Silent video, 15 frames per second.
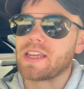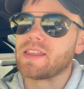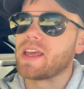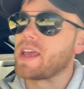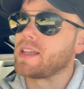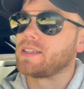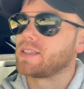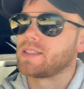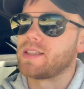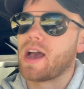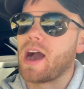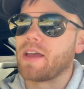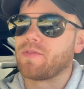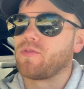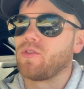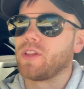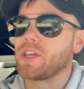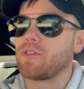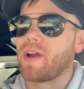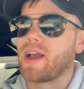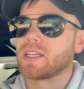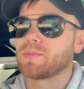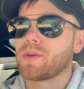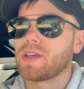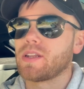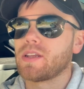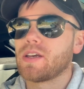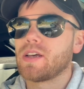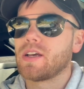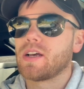that it does not fully grasp it.
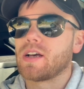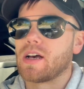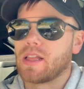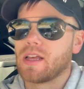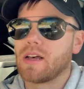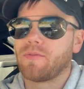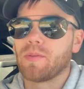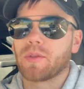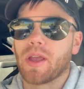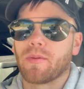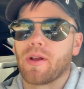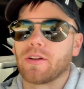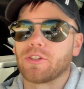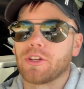I'll flip the camera and I'll show